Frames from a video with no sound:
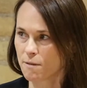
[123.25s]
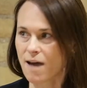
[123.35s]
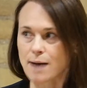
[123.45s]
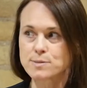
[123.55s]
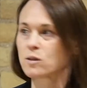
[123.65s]
of
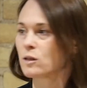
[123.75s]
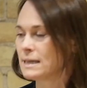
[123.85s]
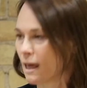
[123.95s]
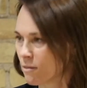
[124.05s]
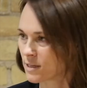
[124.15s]
absolutely
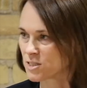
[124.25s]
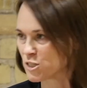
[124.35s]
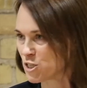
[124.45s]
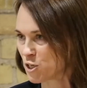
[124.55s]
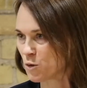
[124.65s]
nothing to
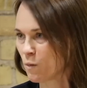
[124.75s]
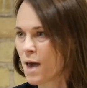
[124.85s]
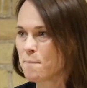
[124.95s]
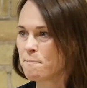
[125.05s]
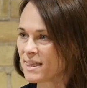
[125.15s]
do
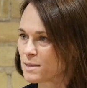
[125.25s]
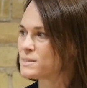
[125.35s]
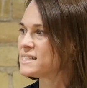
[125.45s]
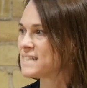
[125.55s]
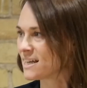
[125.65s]
made them
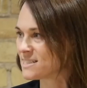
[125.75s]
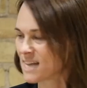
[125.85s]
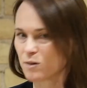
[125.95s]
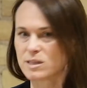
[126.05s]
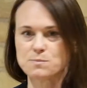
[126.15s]
stand
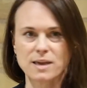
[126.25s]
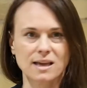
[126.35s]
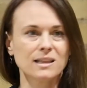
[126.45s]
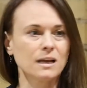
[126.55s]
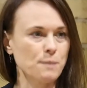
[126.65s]
out as being
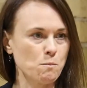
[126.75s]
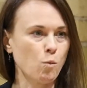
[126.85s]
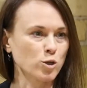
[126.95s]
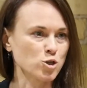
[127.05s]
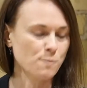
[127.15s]
a little bit
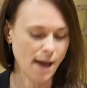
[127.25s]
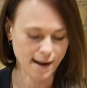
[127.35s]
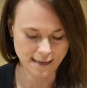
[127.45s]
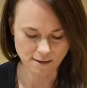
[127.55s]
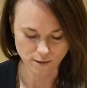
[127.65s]
more
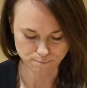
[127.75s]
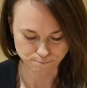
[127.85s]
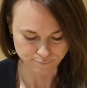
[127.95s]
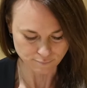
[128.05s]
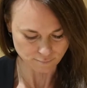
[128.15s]
traumatic even.
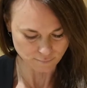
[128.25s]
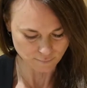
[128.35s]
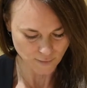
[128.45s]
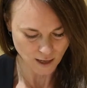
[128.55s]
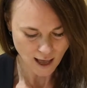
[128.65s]

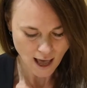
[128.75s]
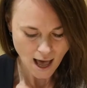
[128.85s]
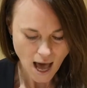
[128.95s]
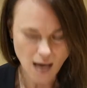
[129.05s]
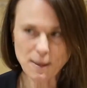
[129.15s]

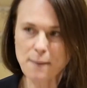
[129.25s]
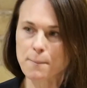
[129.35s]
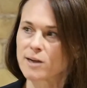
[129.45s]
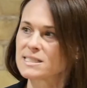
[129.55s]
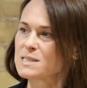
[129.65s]
And
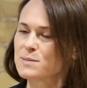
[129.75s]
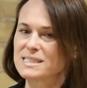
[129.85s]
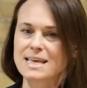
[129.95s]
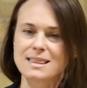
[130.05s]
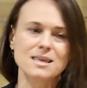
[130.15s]
participants,
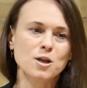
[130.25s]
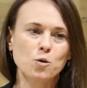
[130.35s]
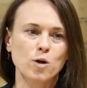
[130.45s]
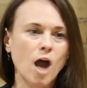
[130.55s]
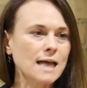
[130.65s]

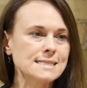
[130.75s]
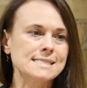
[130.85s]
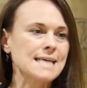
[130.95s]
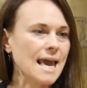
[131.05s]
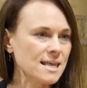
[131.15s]
were not
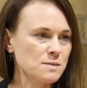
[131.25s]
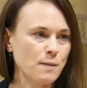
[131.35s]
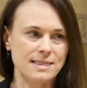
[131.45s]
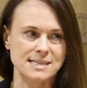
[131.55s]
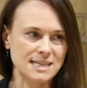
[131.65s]
unscathed
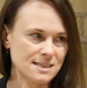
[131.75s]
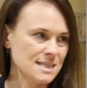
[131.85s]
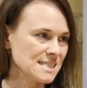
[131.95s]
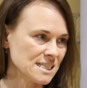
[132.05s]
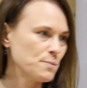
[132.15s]
by
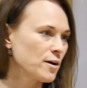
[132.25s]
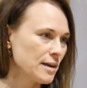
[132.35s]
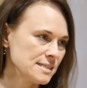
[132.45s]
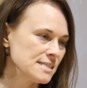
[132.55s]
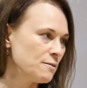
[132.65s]
these
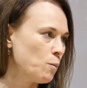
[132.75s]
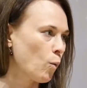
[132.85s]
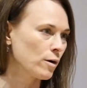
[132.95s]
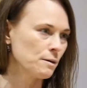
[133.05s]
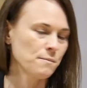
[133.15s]
experiences of
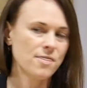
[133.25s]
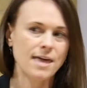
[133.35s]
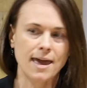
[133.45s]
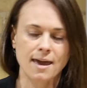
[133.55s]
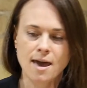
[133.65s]
boredom.
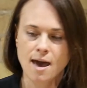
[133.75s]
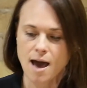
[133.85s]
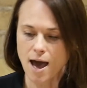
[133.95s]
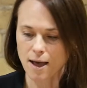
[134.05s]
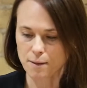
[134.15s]
They
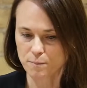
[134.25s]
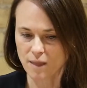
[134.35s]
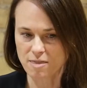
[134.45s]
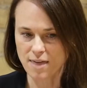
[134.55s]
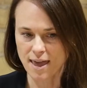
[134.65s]

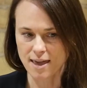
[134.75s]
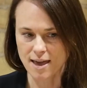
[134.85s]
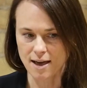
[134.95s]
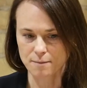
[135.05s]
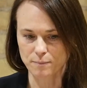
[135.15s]

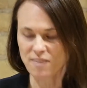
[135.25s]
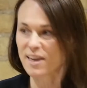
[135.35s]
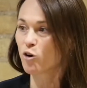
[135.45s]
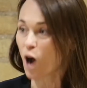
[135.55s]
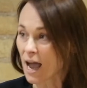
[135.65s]

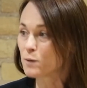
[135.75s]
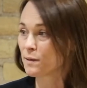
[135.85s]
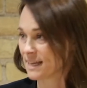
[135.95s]
cried when they